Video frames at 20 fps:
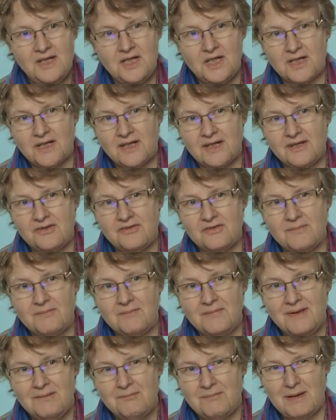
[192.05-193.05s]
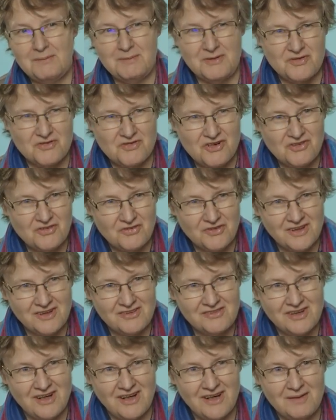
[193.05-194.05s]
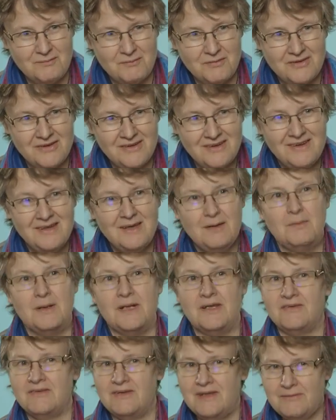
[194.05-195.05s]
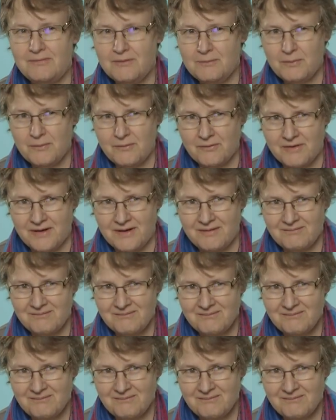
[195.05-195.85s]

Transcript: journalism may be stressful at times, but it's never boring.